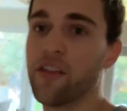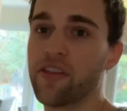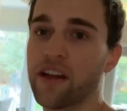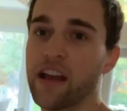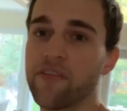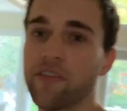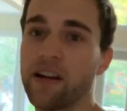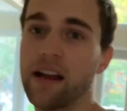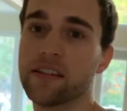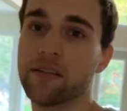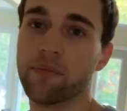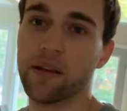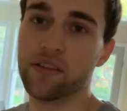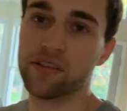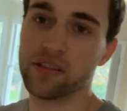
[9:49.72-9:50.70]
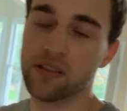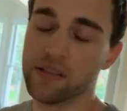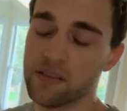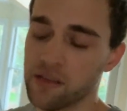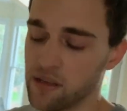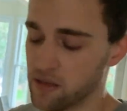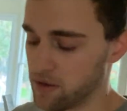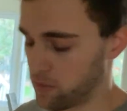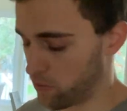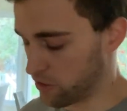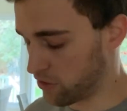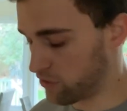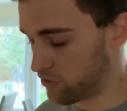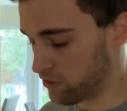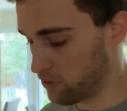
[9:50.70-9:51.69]
thing I forgot to mention, when
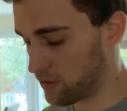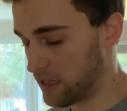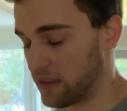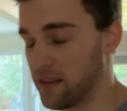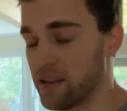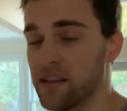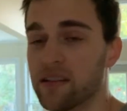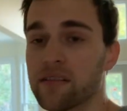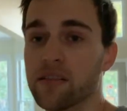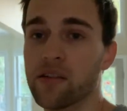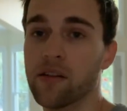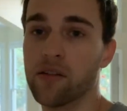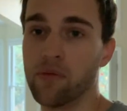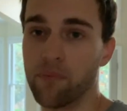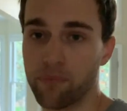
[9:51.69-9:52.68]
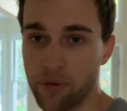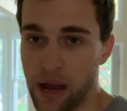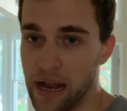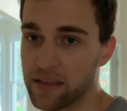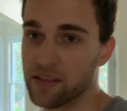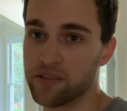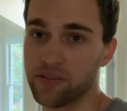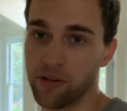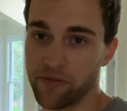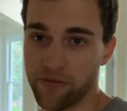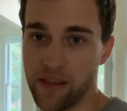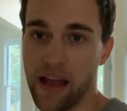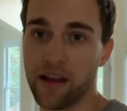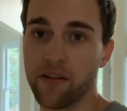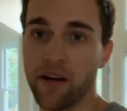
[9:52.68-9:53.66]
you do get this, practice on
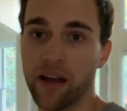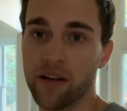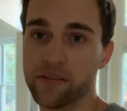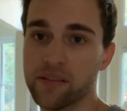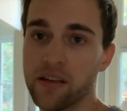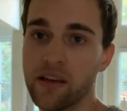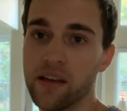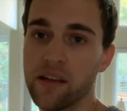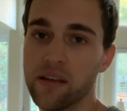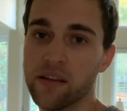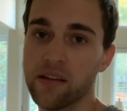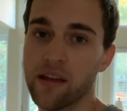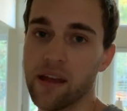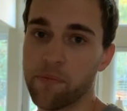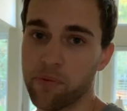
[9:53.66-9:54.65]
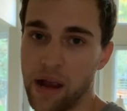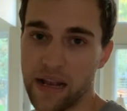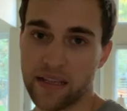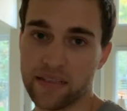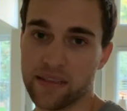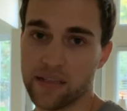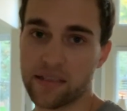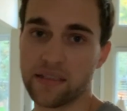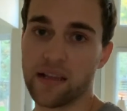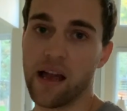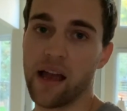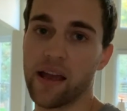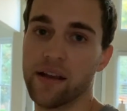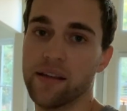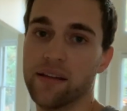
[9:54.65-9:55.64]
flat ground and practice
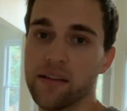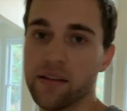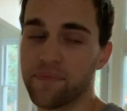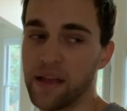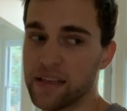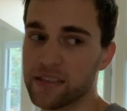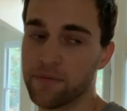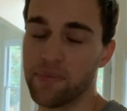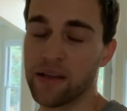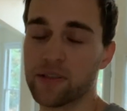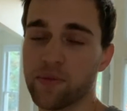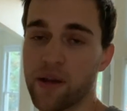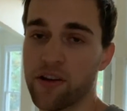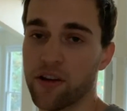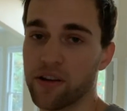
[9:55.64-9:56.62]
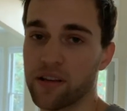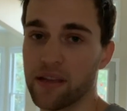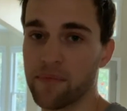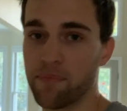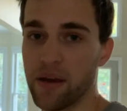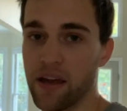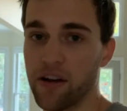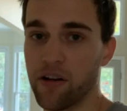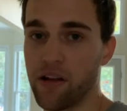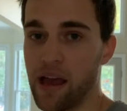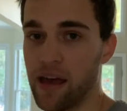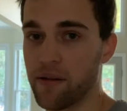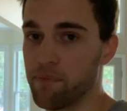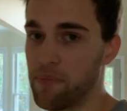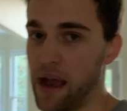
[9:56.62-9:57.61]
inside. That's the best way you're gonna get better on how
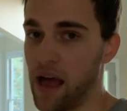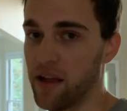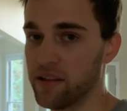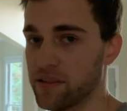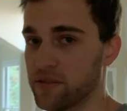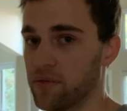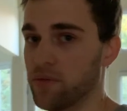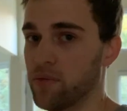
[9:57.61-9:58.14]
to balance